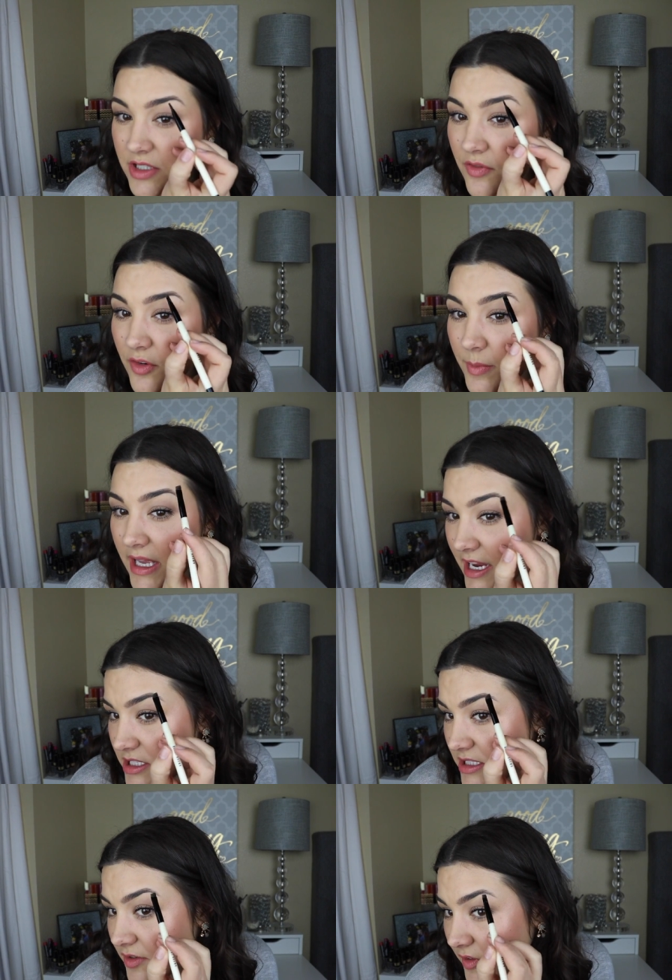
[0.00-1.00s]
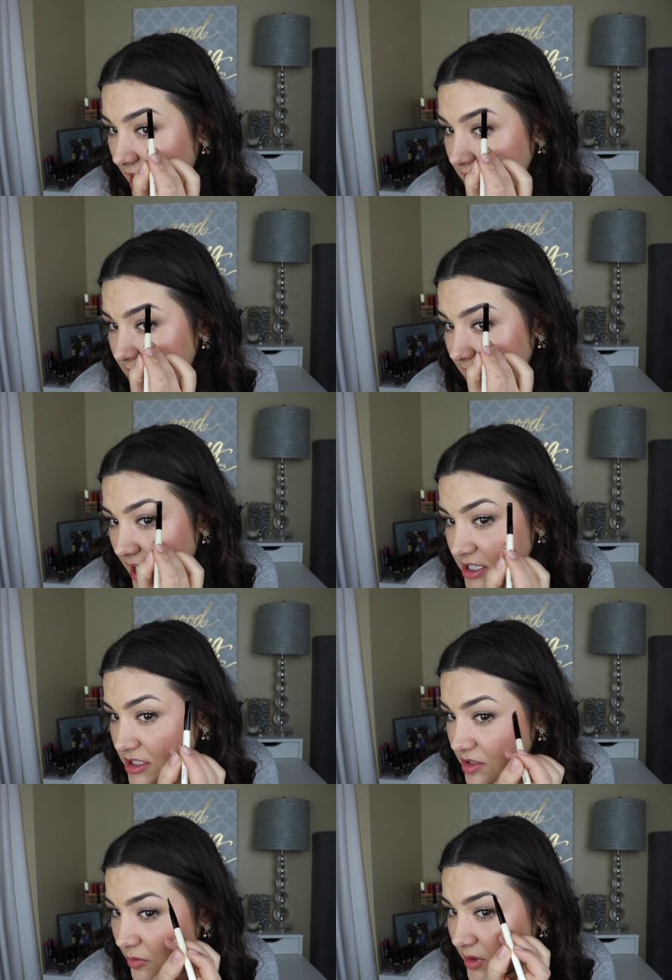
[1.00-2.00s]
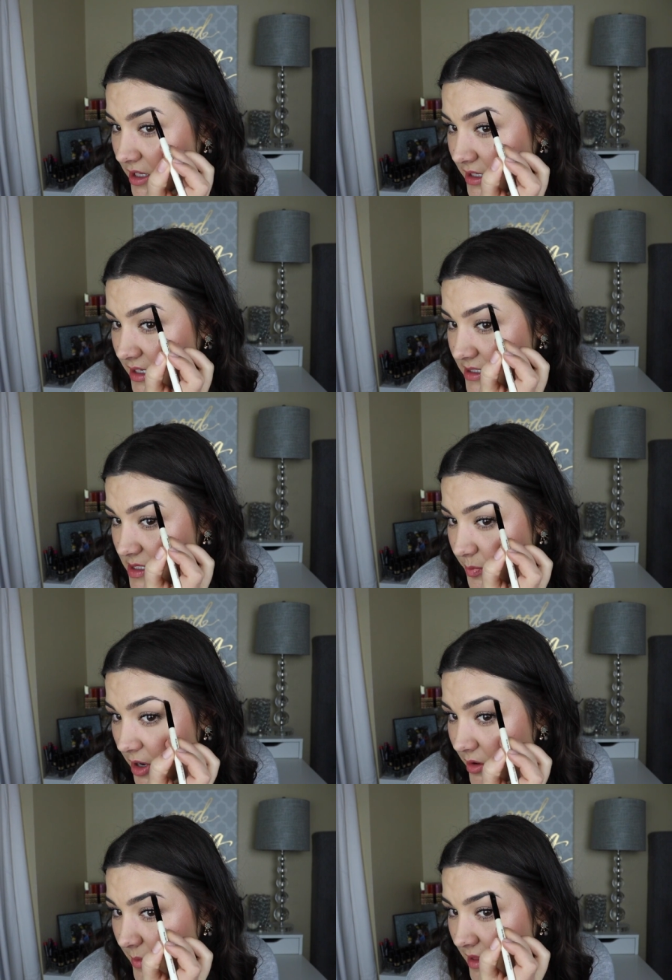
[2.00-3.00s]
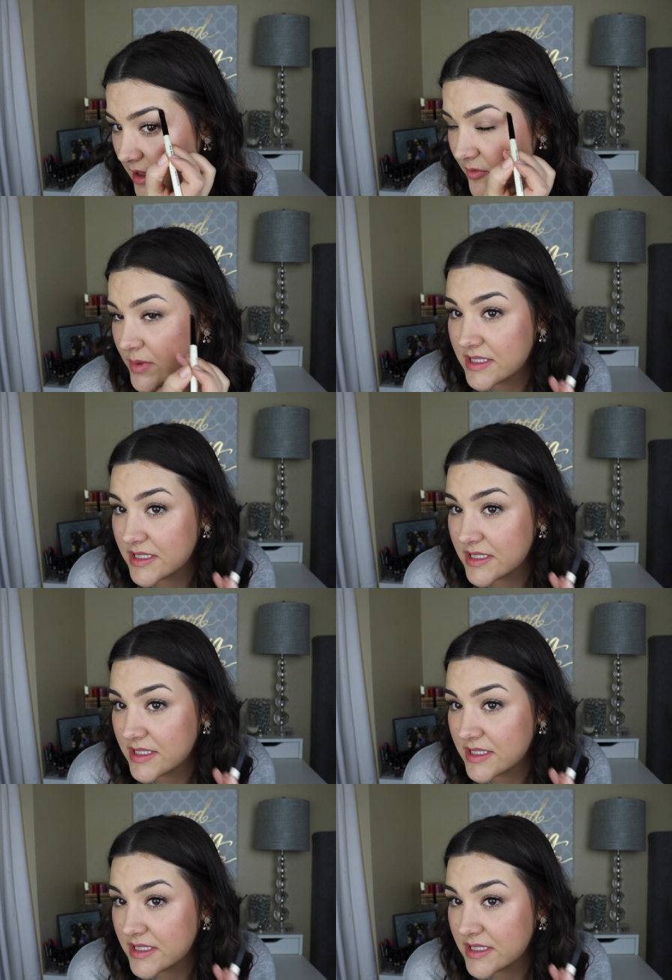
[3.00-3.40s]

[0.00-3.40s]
So for me, I just find that I just don't really need dip brow in my life,